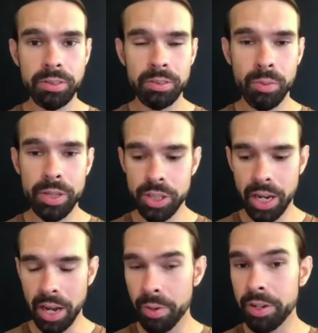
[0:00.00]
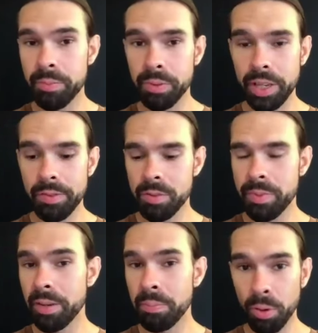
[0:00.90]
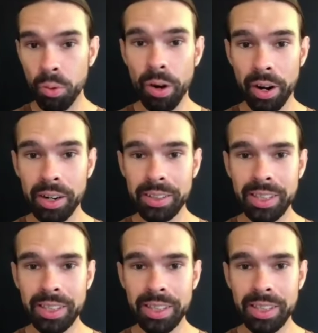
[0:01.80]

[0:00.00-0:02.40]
which I would believe to be a poor